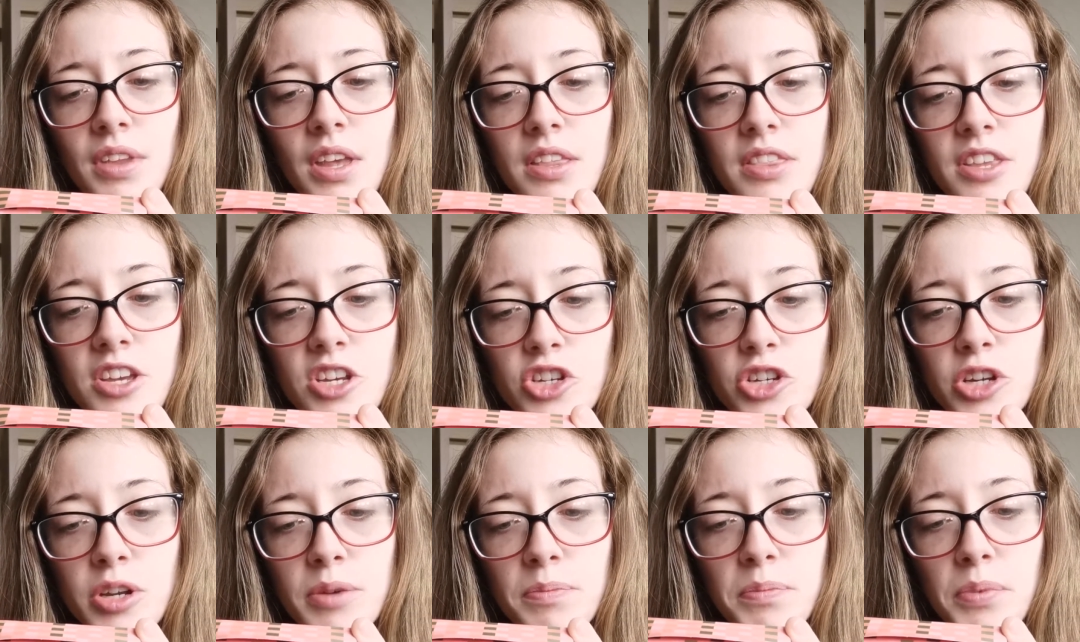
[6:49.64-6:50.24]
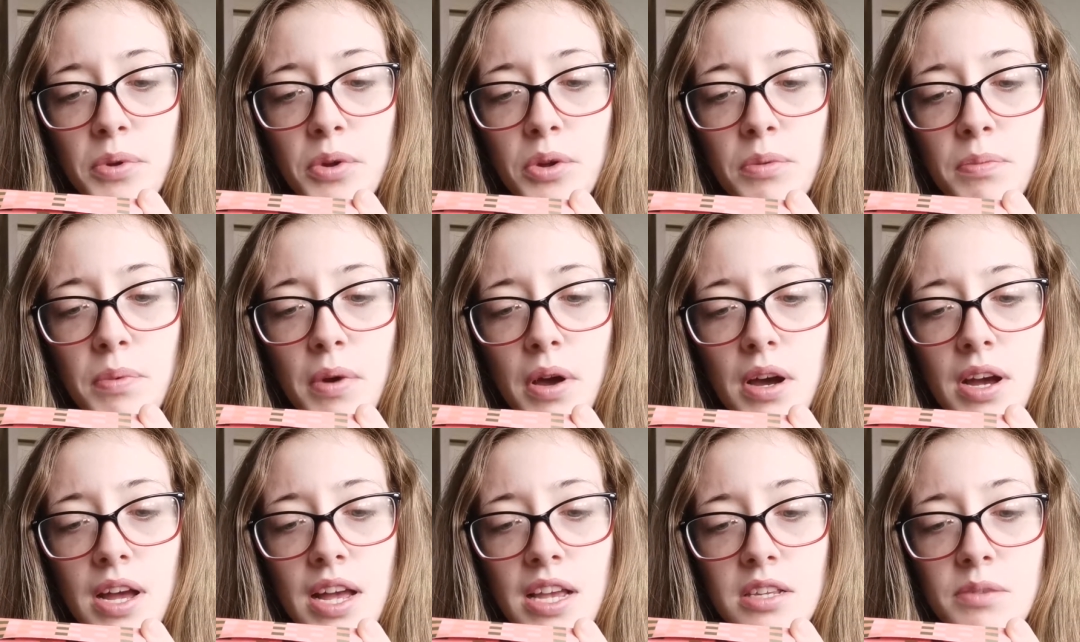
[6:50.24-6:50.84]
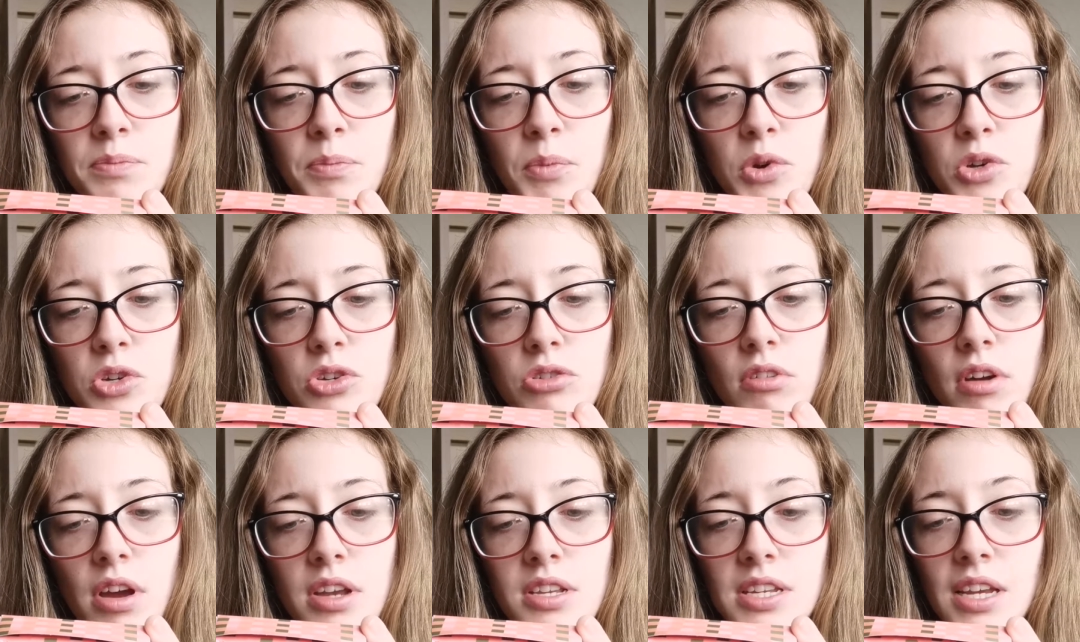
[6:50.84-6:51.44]
This shampoo bar has
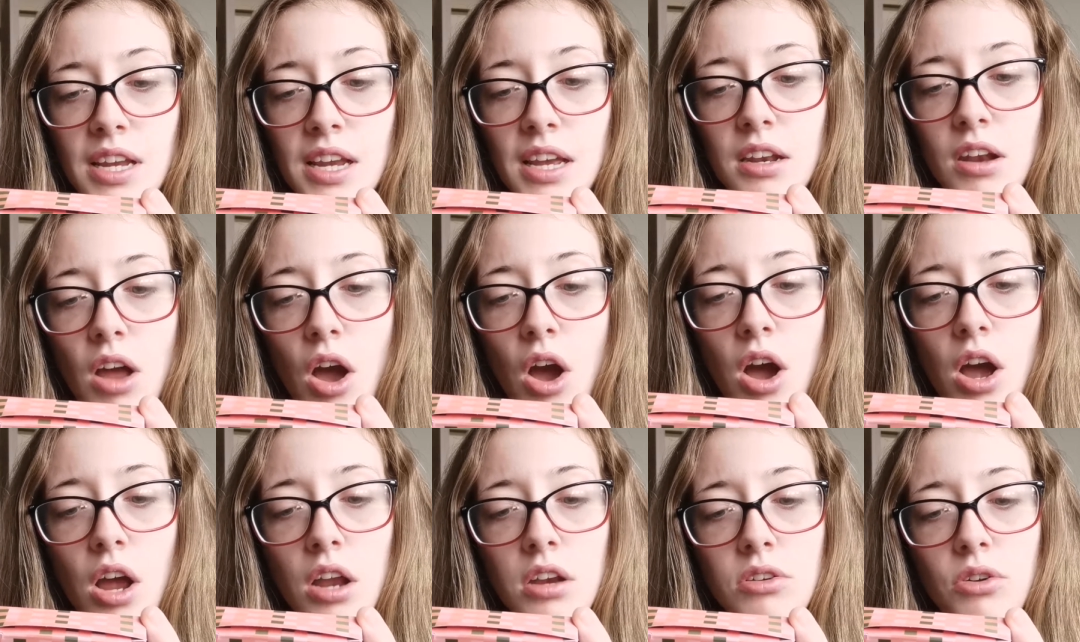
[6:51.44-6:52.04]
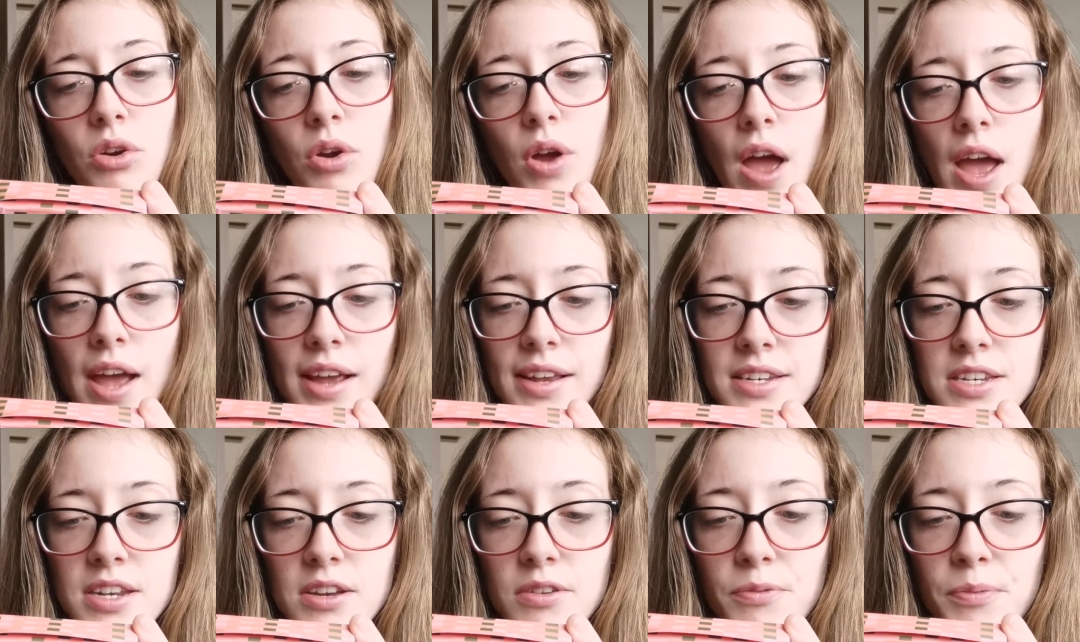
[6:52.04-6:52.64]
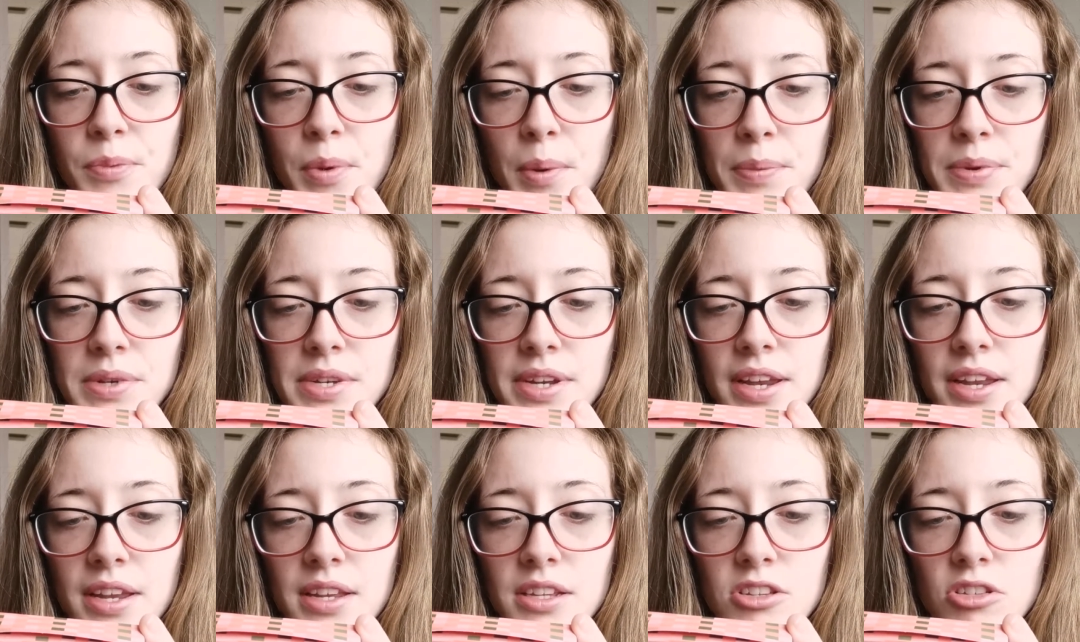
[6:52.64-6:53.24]
moisturizing and hydroactive
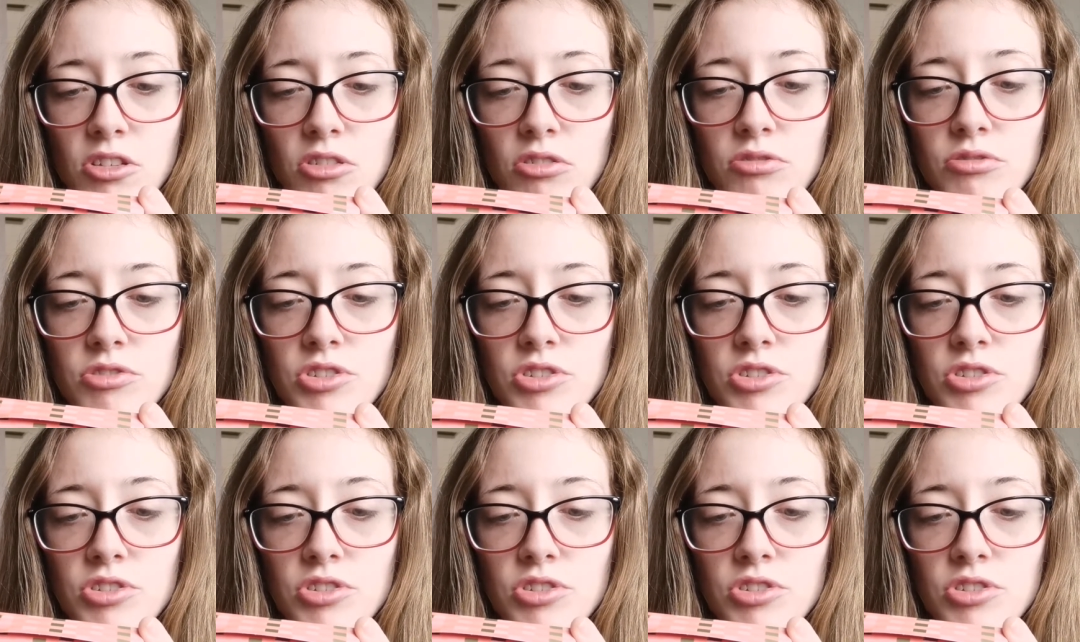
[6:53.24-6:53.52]
properties,